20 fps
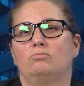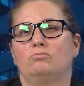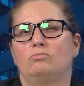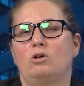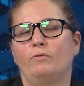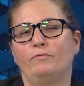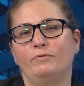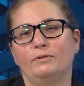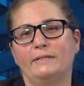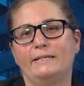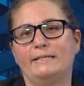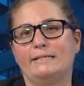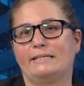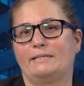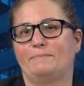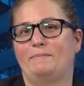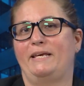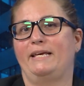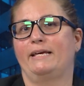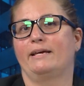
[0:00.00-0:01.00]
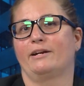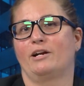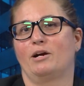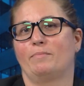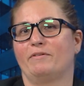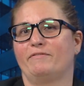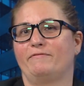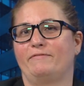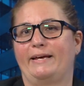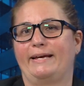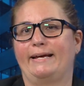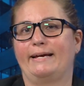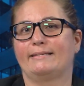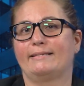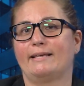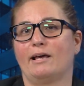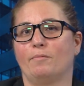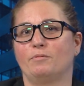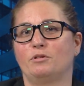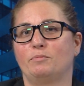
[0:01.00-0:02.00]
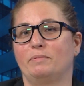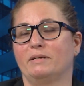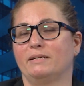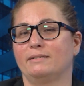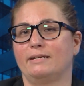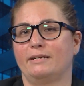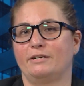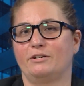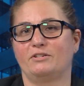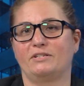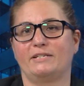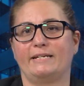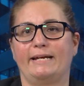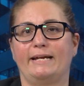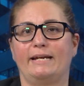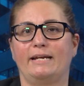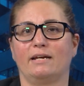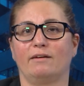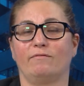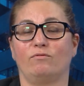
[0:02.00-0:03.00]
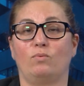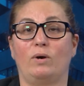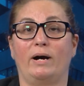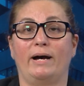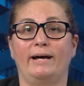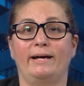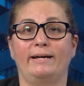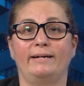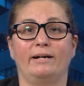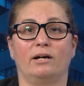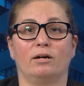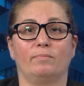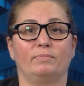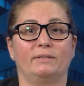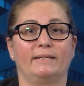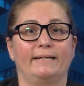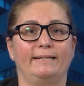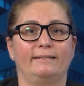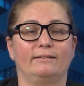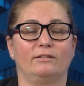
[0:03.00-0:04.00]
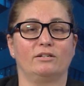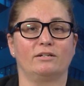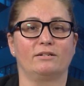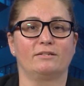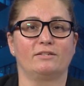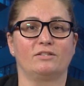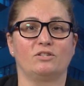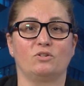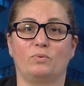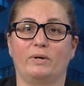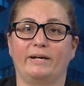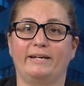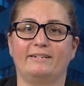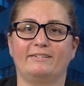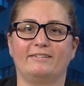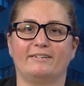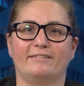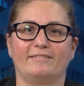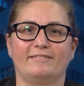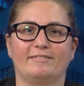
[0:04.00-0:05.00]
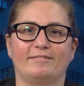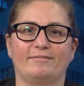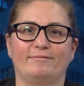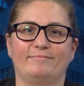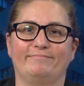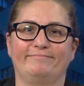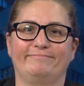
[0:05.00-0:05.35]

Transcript: Hopefully this peek at our buffet has helped build understanding of why our plate looks the way it does.